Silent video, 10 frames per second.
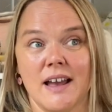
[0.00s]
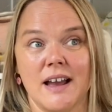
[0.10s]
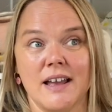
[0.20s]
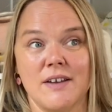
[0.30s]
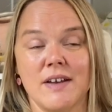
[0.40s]

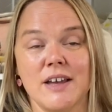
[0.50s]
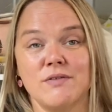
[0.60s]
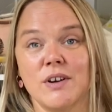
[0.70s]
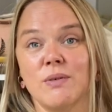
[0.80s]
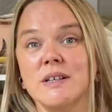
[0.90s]
have had
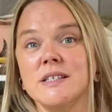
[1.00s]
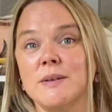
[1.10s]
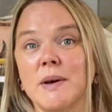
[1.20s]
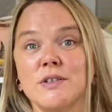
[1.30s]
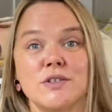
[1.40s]
requests
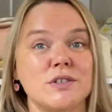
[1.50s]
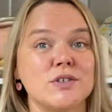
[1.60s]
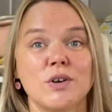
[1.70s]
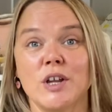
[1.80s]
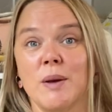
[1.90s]
about
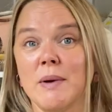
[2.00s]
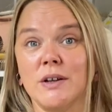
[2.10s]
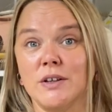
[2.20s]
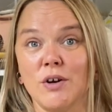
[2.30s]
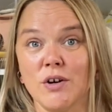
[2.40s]
talking
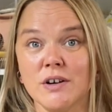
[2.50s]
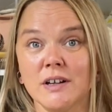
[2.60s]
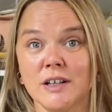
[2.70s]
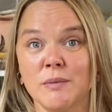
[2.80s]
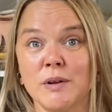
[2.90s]
about yarn a
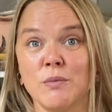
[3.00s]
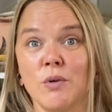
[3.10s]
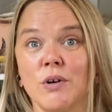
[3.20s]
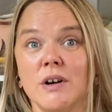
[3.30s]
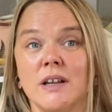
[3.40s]
little bit
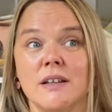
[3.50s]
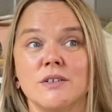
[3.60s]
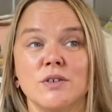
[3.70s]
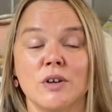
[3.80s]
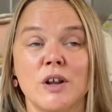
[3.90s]
more and
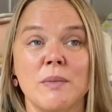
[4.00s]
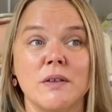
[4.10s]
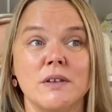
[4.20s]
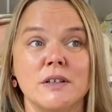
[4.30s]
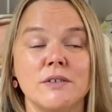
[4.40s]
talking
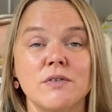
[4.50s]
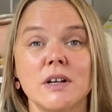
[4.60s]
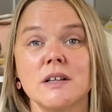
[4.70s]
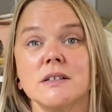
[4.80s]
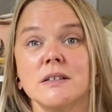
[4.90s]
about the
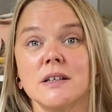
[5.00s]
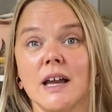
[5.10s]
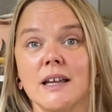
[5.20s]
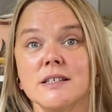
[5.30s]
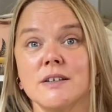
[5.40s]
different
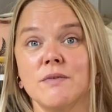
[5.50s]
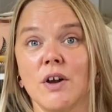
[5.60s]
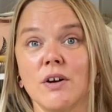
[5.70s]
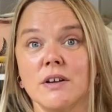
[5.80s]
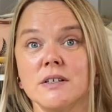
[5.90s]
kinds of
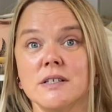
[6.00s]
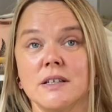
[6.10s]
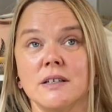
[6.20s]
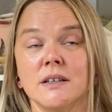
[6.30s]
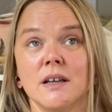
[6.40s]
yarns
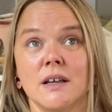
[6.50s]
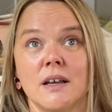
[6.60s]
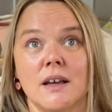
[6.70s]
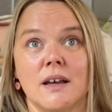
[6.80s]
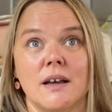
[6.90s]
and
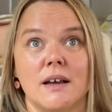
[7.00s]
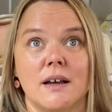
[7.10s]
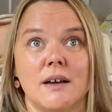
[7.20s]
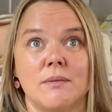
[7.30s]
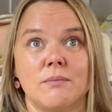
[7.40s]

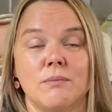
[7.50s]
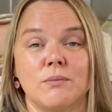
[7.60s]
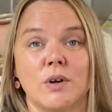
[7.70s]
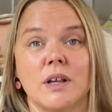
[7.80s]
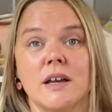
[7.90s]

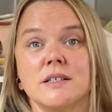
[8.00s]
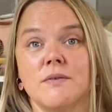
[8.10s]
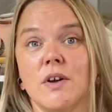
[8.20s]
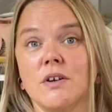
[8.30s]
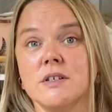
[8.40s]
what kinds of
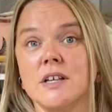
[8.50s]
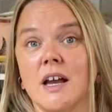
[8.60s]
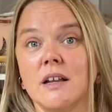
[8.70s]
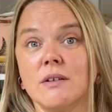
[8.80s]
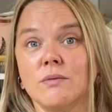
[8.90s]
yarns
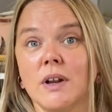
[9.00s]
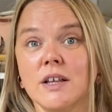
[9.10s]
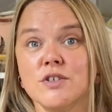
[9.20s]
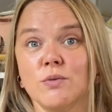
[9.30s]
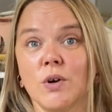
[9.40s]
I
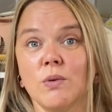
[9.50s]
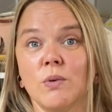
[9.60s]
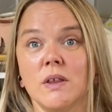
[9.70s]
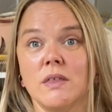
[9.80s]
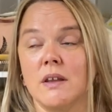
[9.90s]
like to work
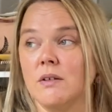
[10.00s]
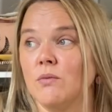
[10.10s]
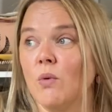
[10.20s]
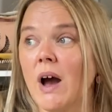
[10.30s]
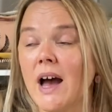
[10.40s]
with
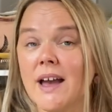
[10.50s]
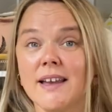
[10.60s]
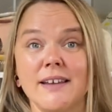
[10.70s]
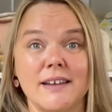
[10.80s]
and why